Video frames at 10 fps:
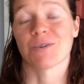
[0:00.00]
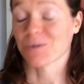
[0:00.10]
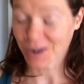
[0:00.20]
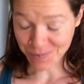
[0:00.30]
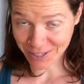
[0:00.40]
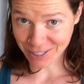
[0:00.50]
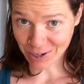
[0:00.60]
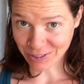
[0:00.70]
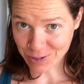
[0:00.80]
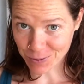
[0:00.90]
Why am I
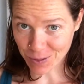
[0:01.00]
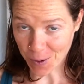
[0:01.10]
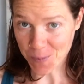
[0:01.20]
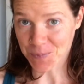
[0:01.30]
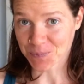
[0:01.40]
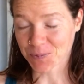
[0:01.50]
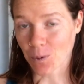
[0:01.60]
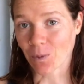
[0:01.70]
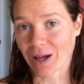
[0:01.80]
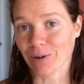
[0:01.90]
sharing this with you?
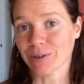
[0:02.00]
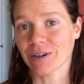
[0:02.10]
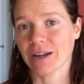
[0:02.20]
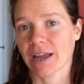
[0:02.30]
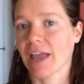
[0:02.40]
Well,